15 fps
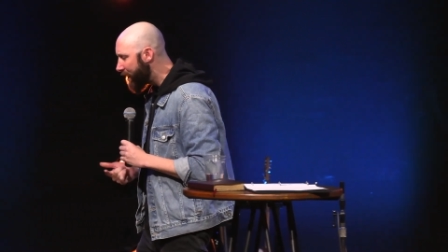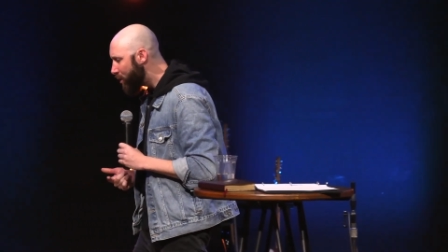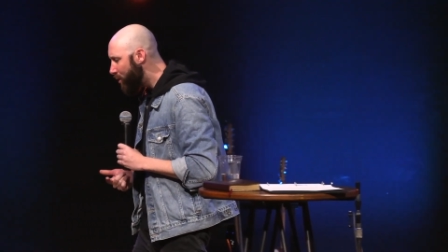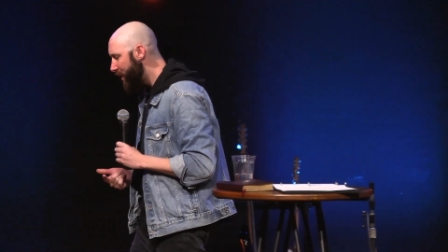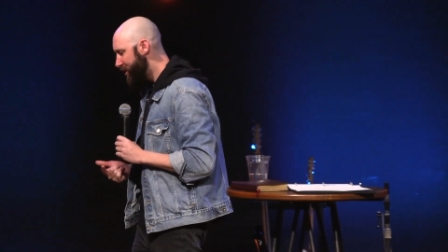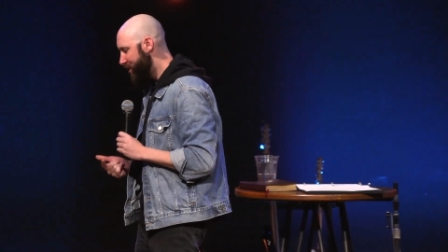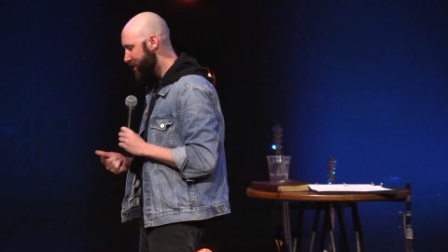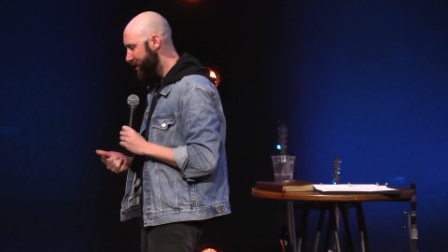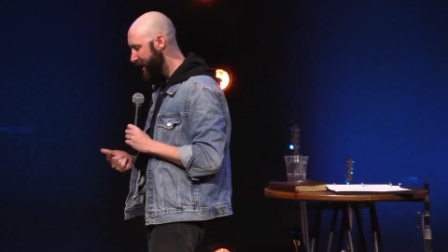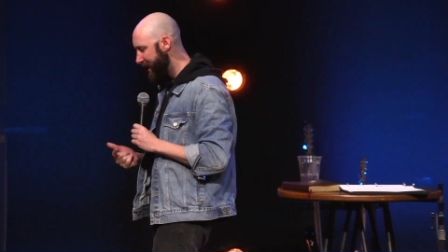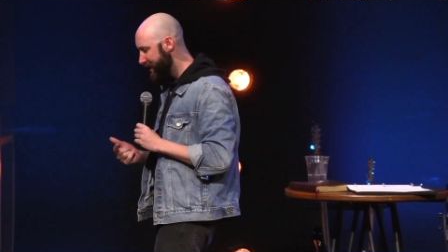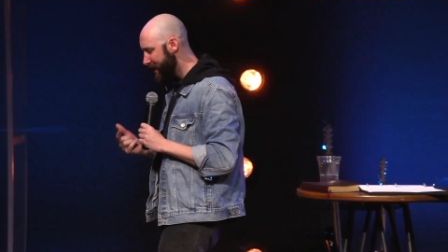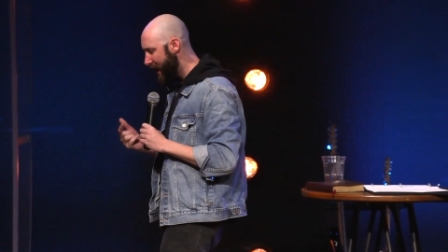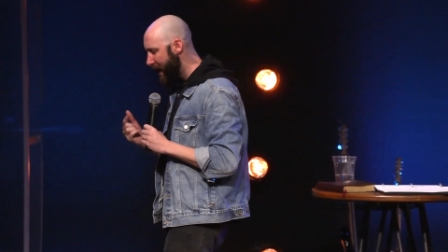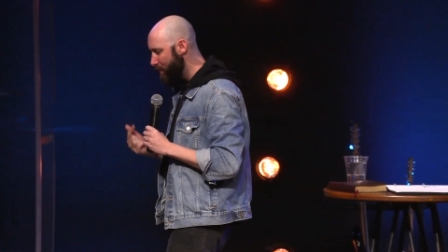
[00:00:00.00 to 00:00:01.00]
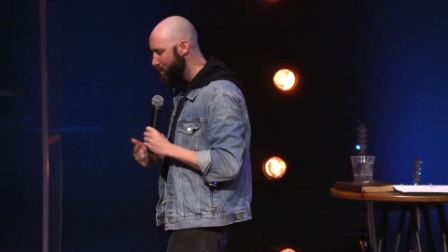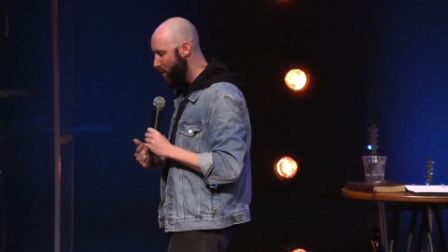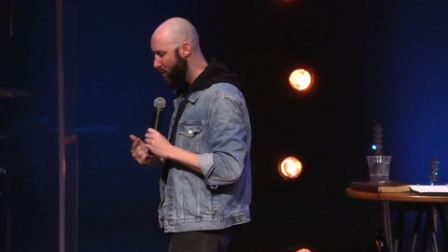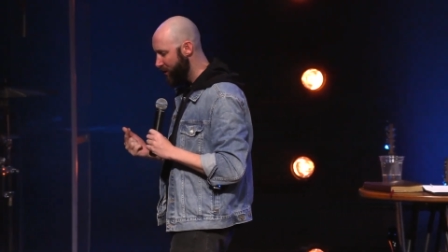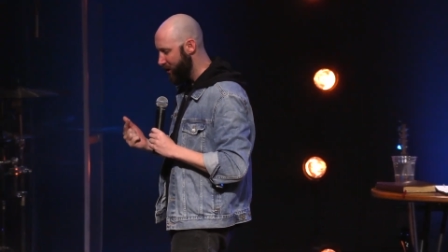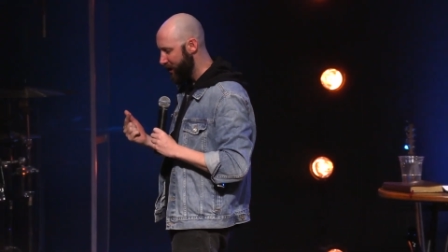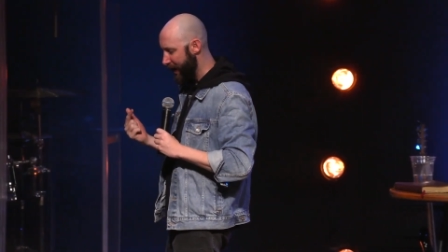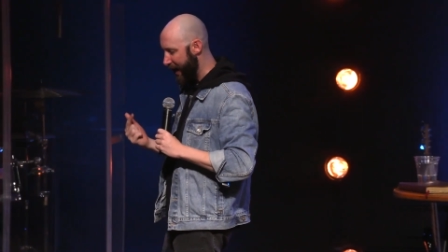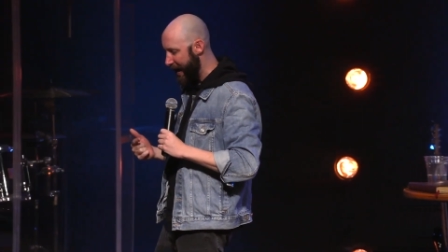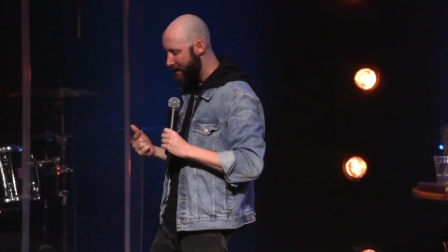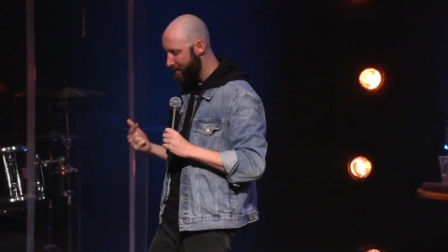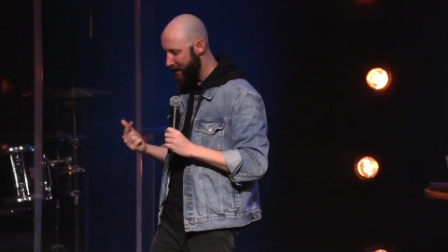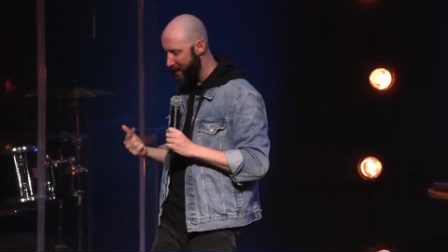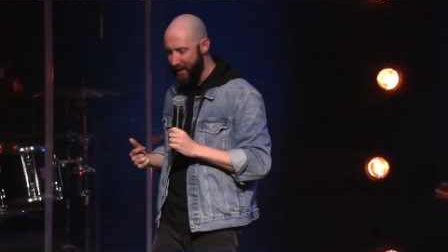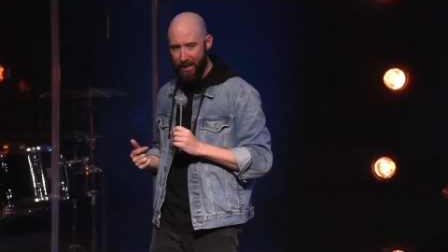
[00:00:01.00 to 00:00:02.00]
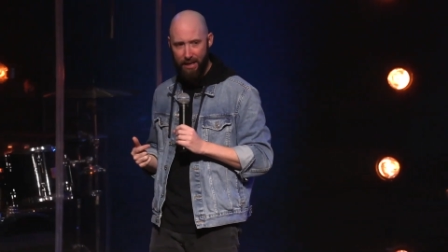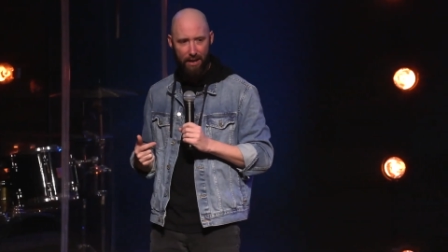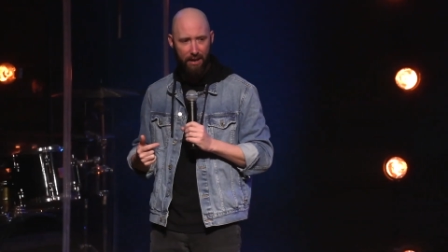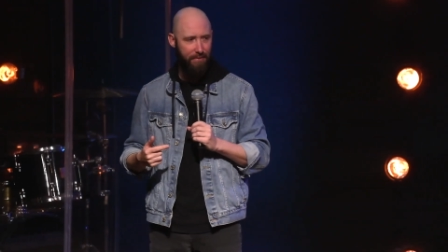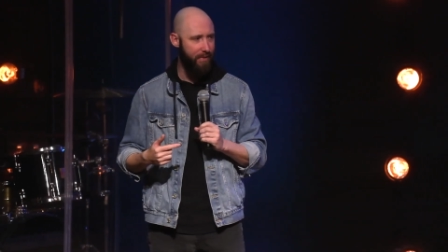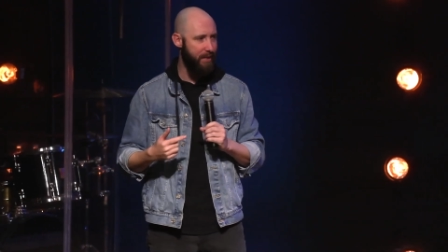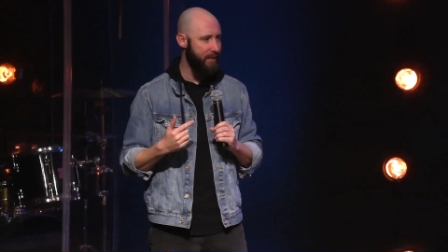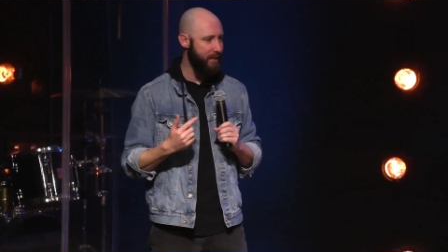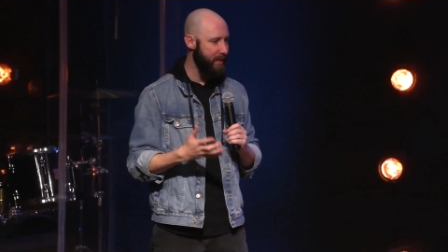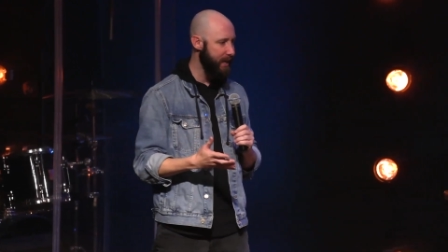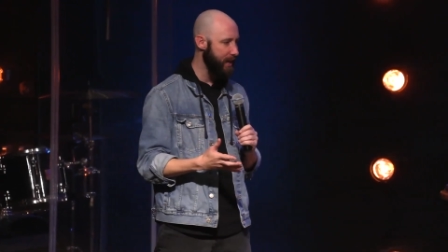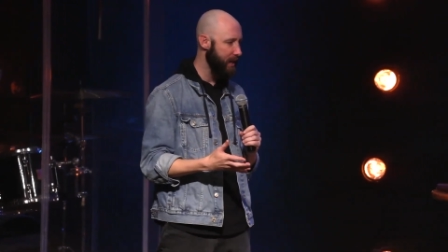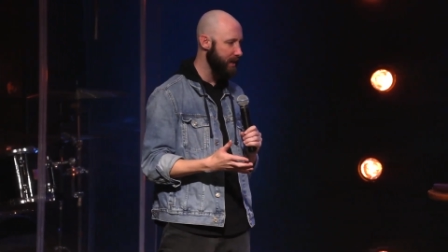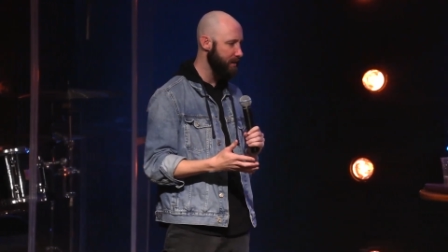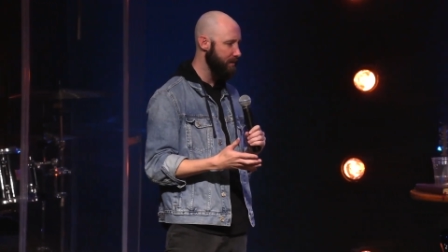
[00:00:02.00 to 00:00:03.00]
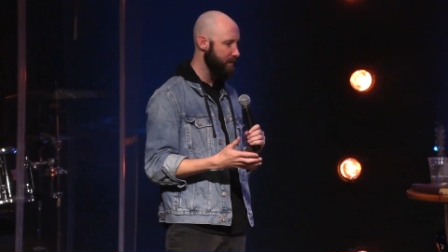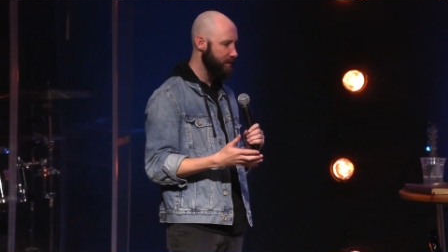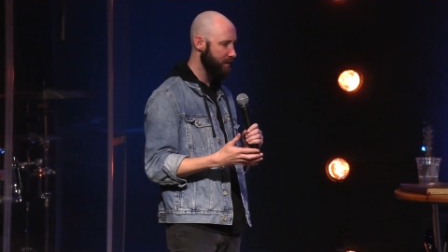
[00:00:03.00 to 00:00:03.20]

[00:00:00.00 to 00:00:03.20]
question is I'm wondering how many of the 10,